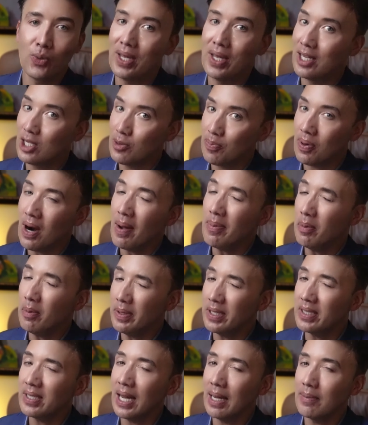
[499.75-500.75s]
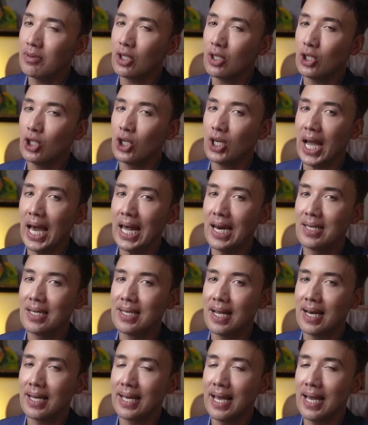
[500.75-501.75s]
then it's probably time to look at a
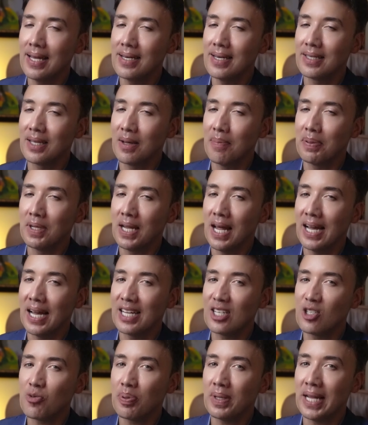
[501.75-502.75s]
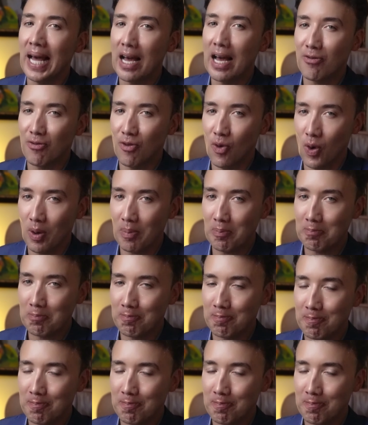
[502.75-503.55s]
dedicated compliance platform.